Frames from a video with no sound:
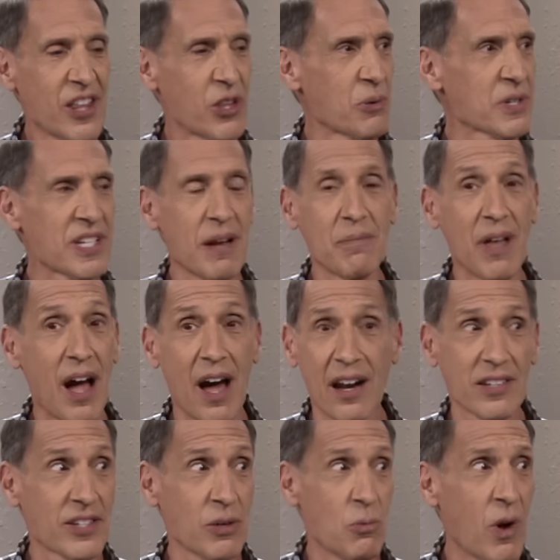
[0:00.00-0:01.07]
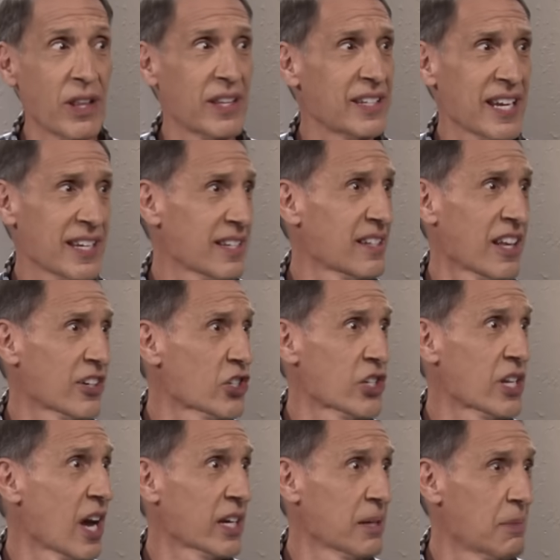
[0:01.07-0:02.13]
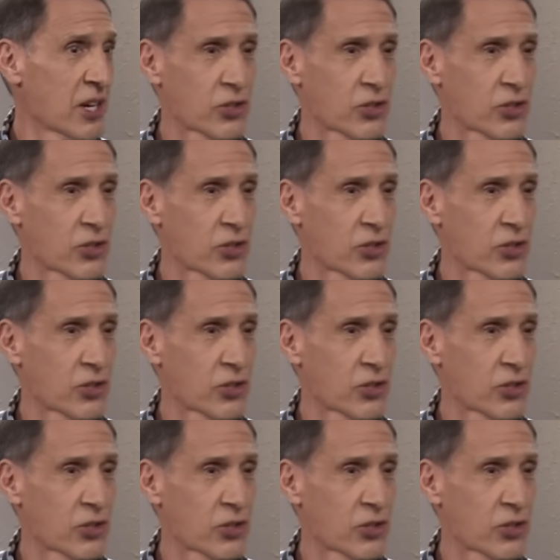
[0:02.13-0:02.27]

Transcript: There were some, honestly, one that tasted like shiitake